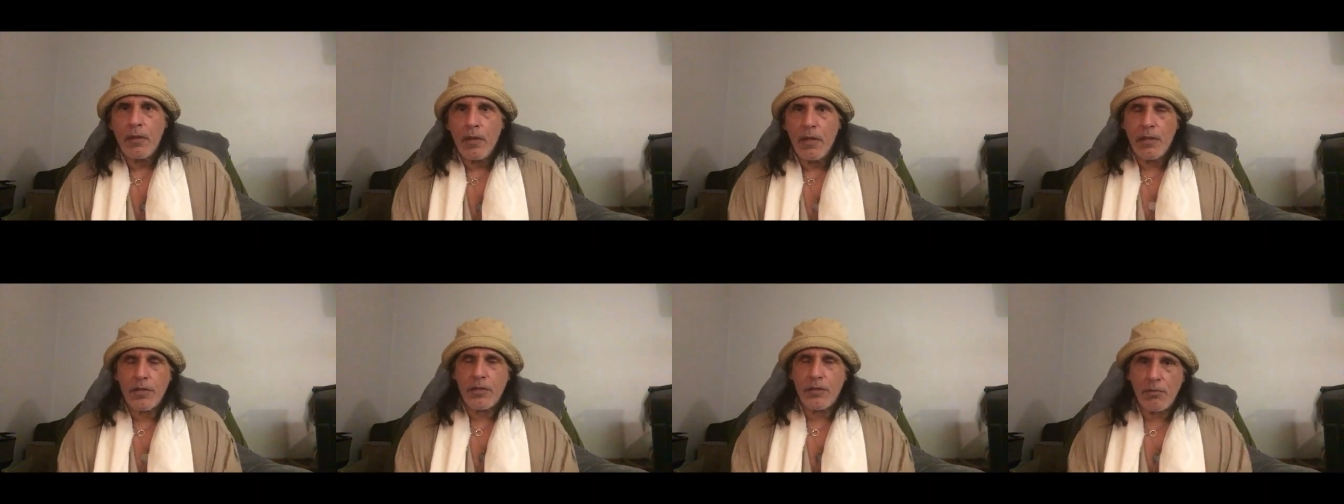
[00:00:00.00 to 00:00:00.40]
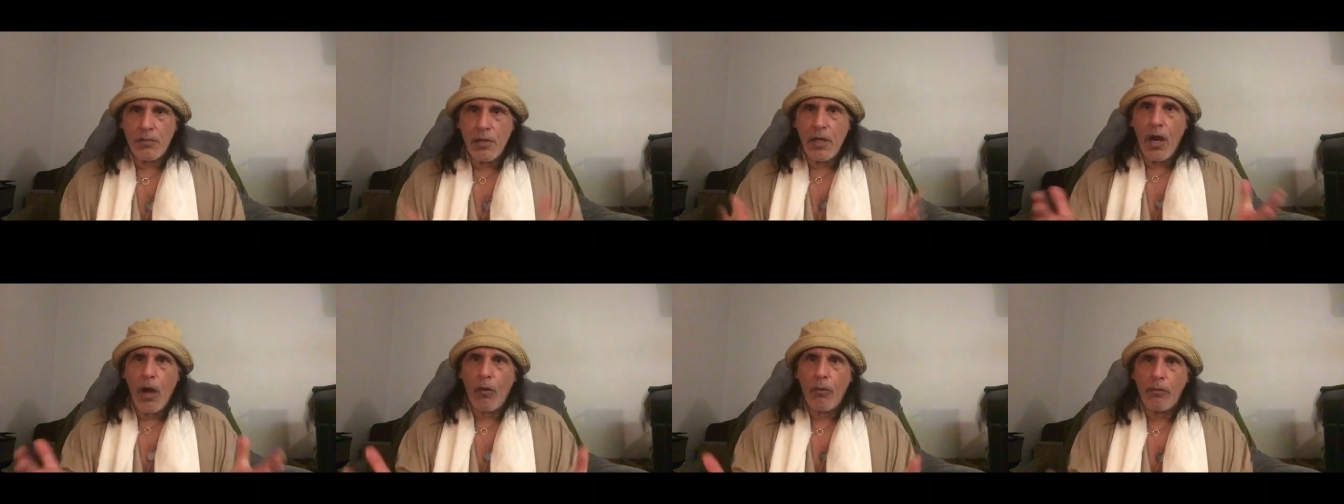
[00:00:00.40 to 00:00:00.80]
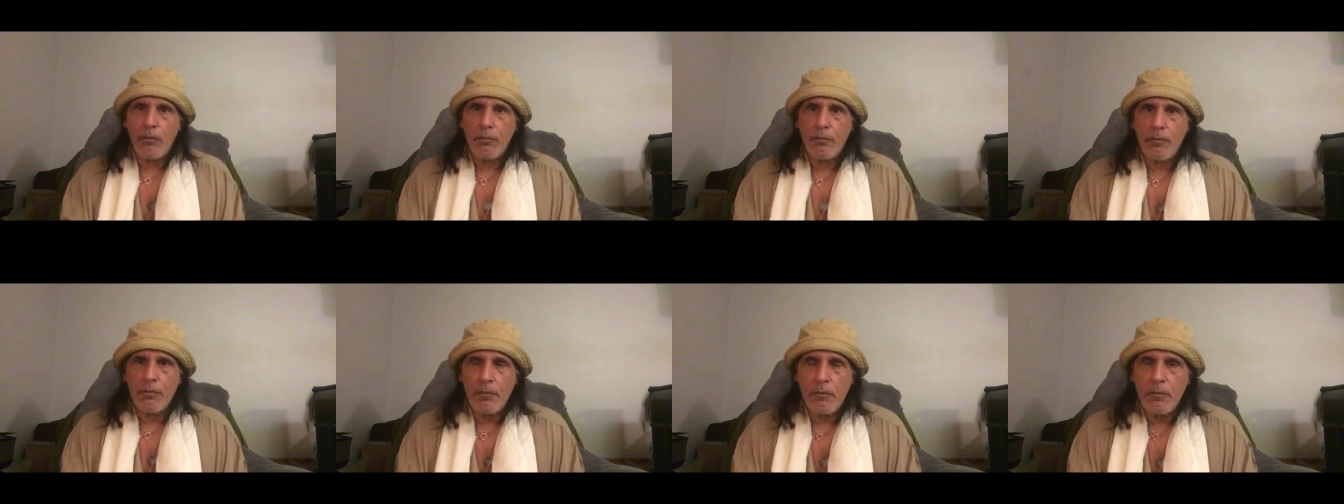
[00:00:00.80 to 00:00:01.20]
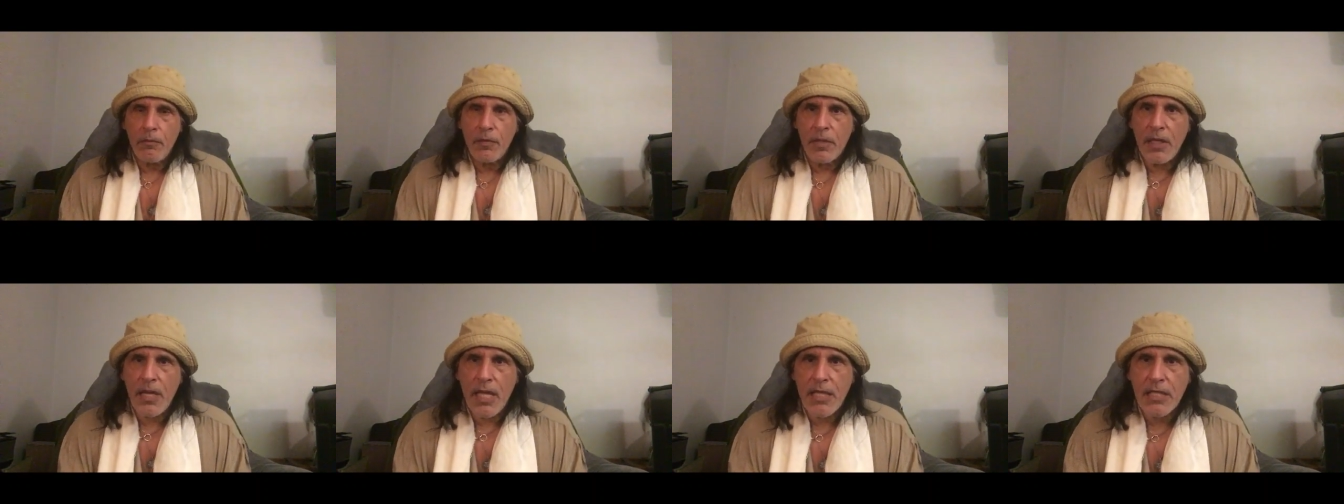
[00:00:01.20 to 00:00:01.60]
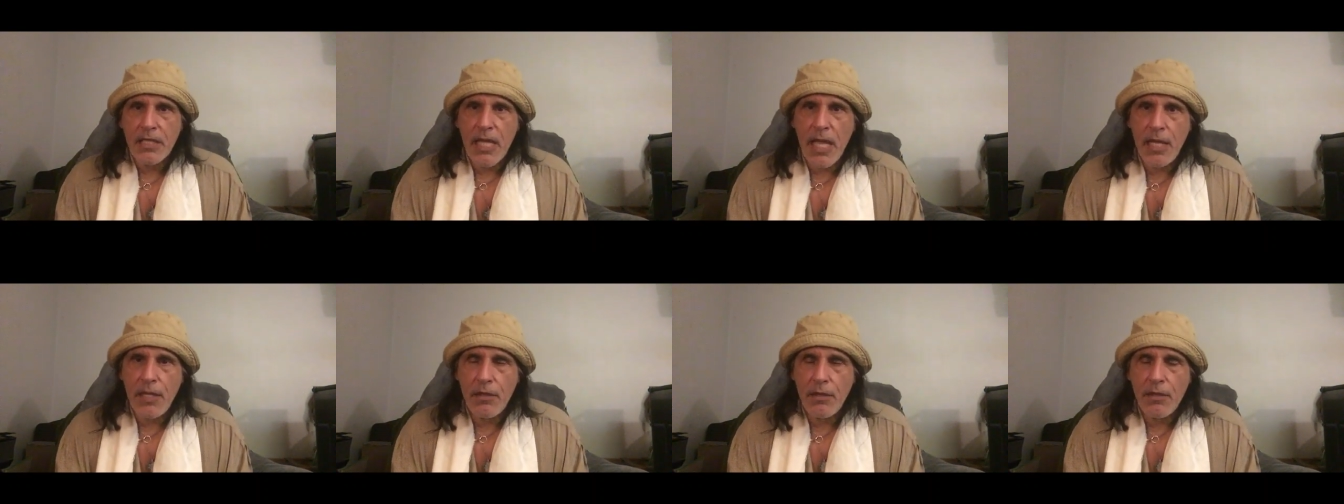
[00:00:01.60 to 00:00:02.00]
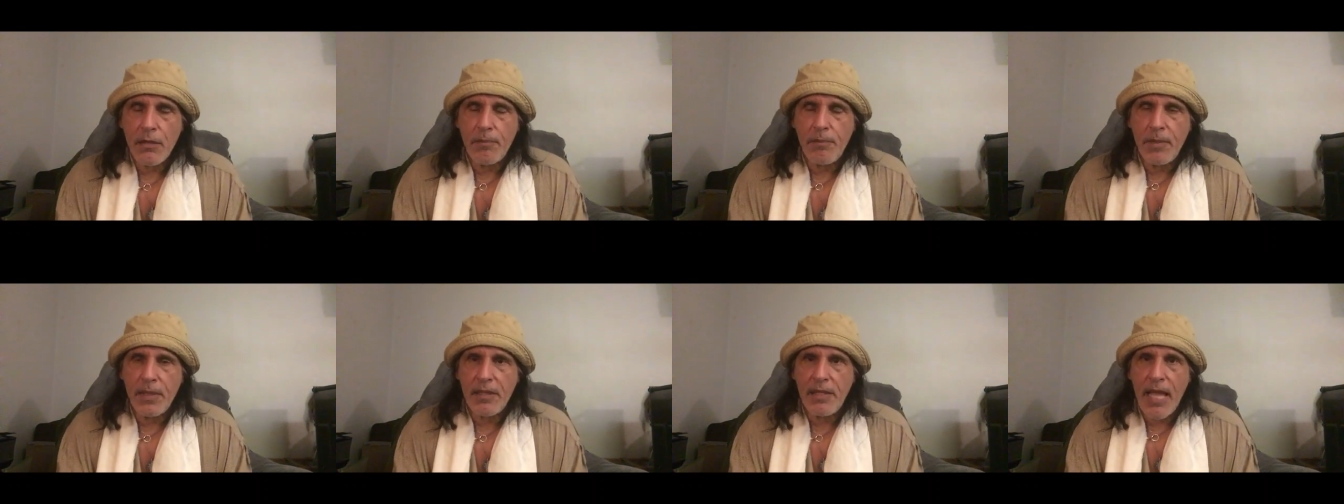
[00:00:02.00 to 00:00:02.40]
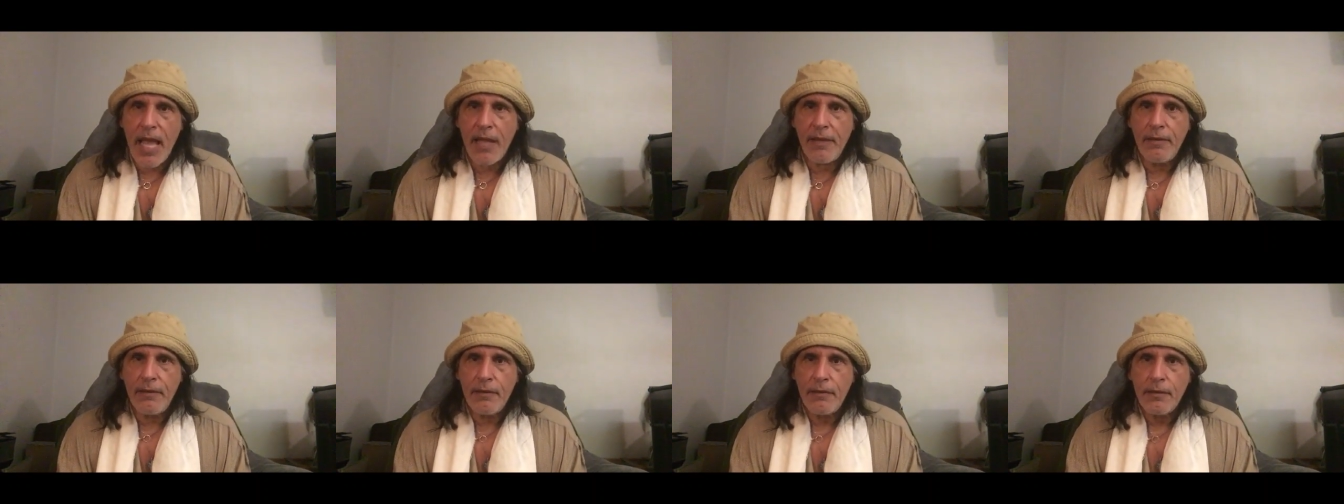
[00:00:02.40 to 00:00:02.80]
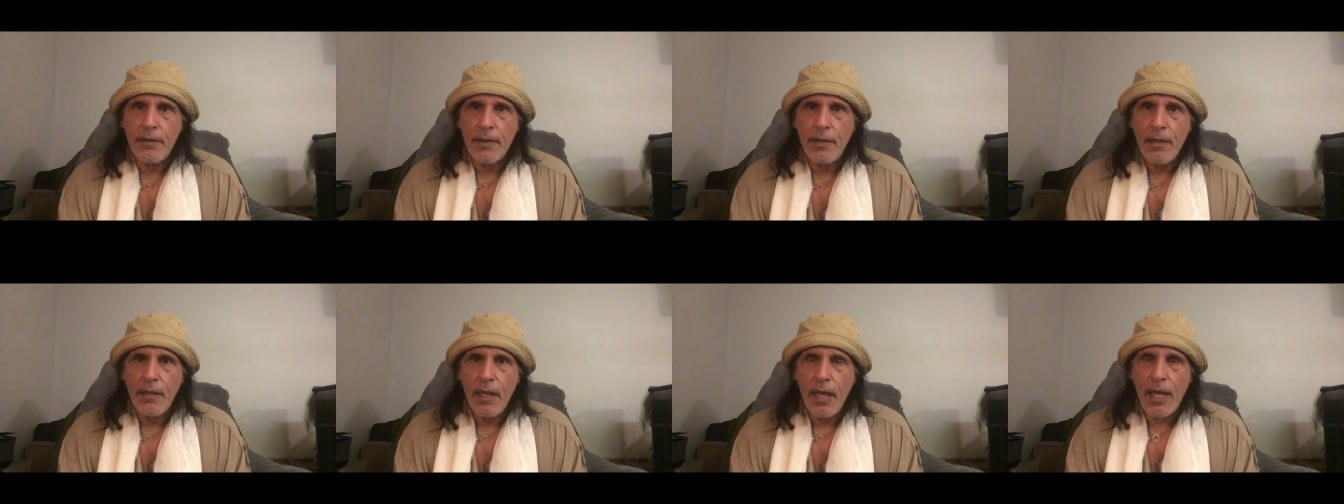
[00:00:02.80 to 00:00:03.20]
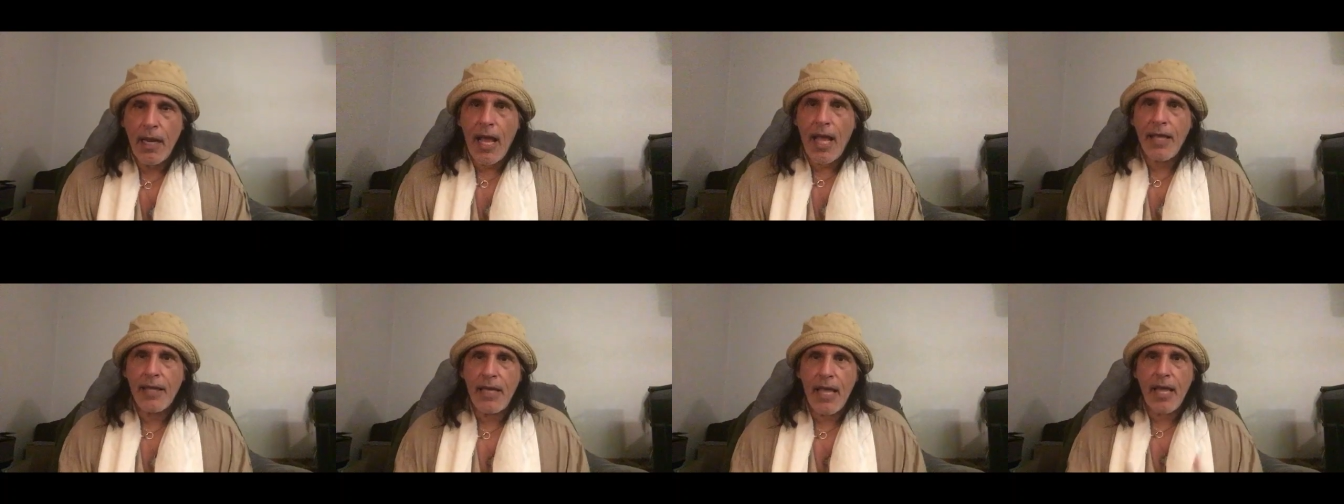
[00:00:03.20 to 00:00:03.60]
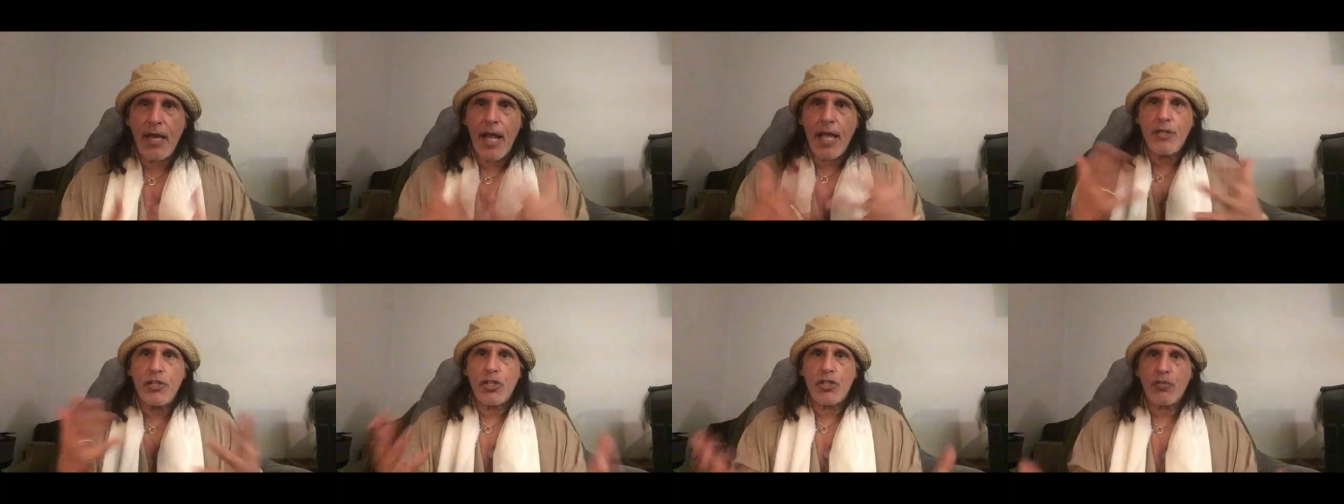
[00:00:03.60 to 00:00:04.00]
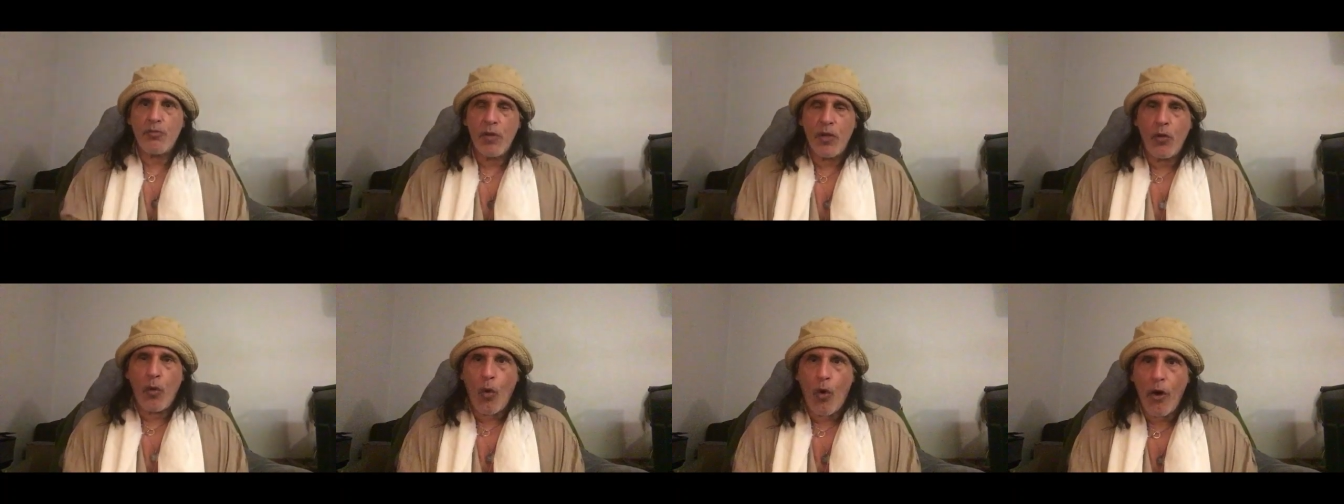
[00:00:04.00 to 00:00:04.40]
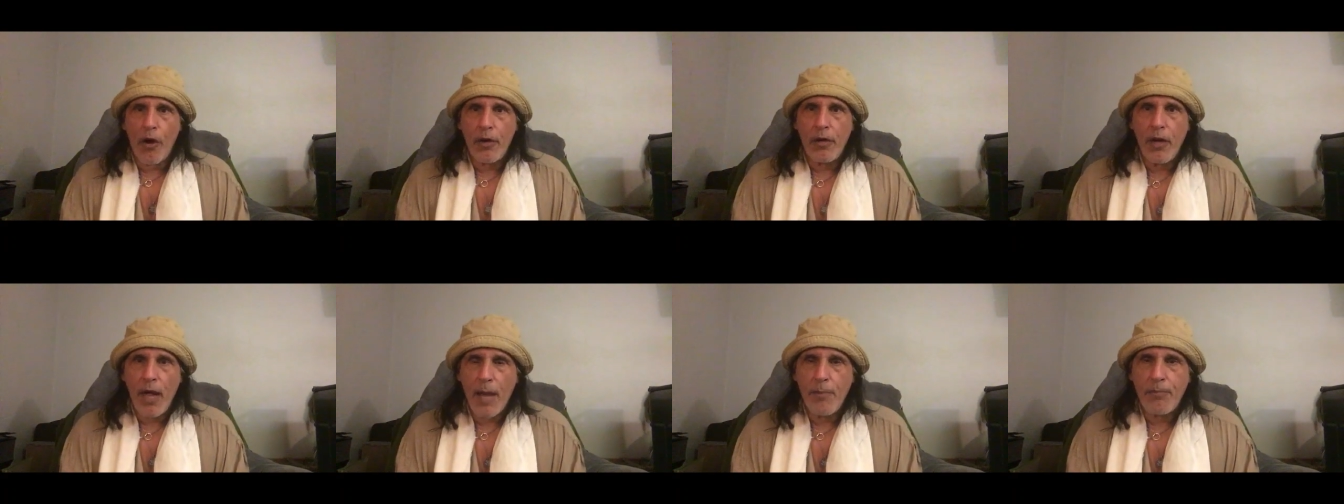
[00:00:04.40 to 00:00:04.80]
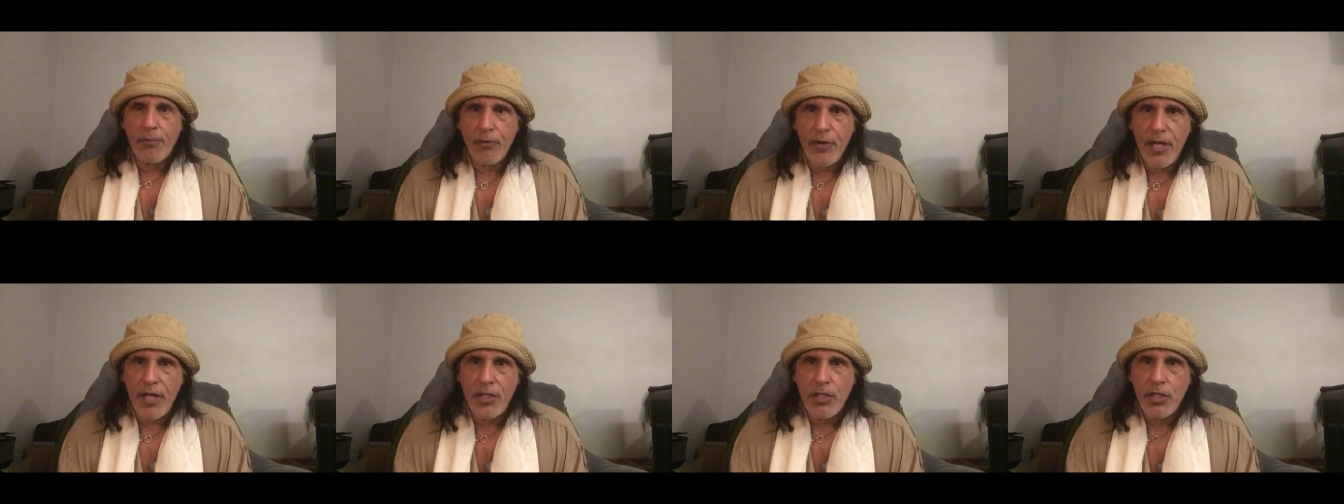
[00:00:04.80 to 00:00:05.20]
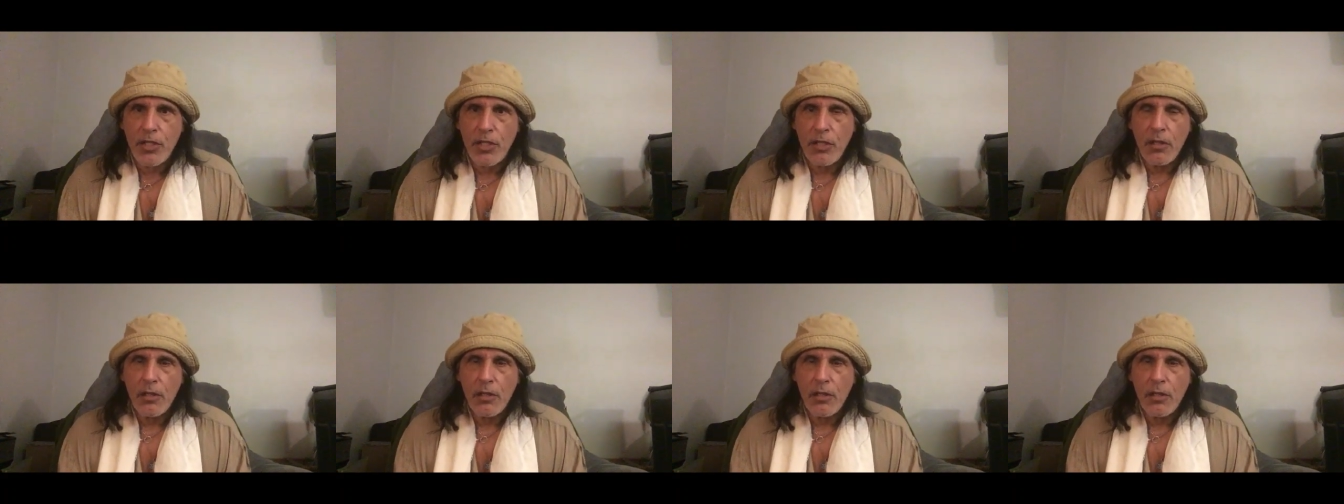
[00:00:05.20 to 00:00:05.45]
is, you know, the next day you could be dead. And I, again, I just record, I preach,